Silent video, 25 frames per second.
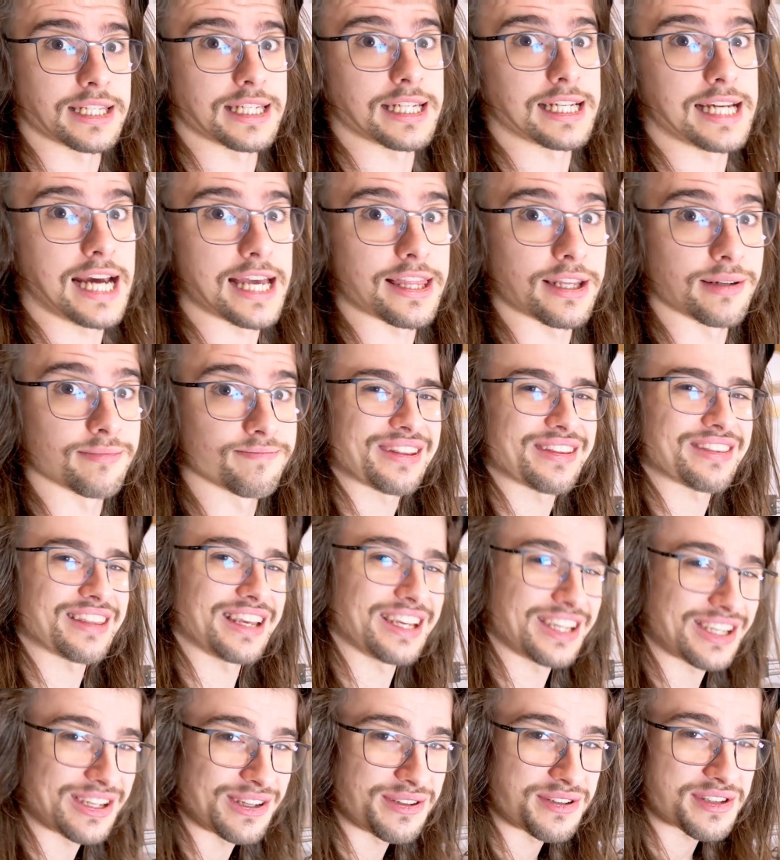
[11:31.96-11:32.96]
together.
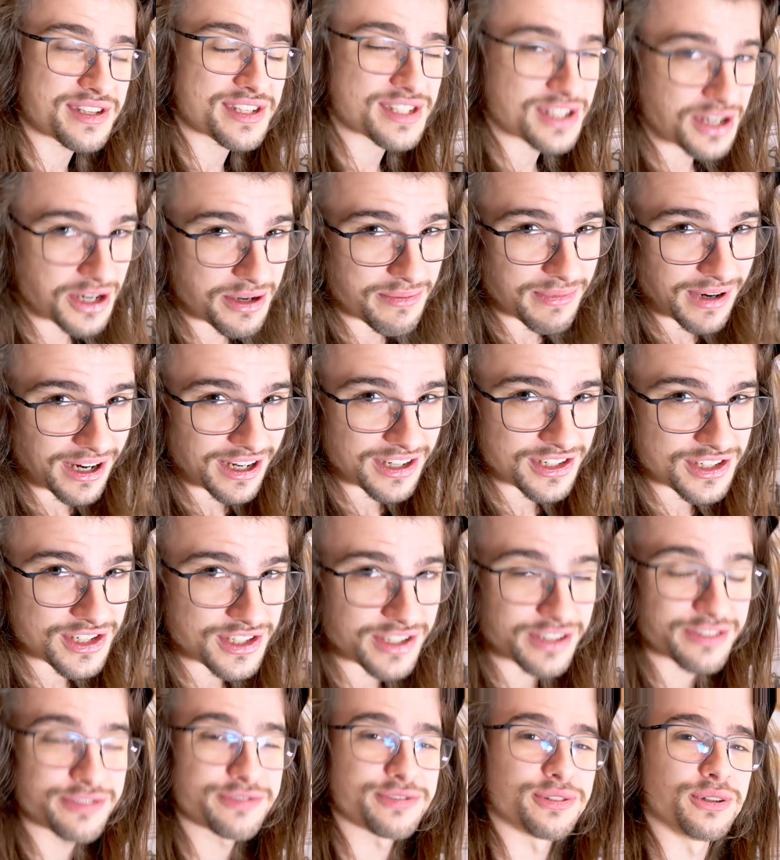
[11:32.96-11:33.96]
Thank you so much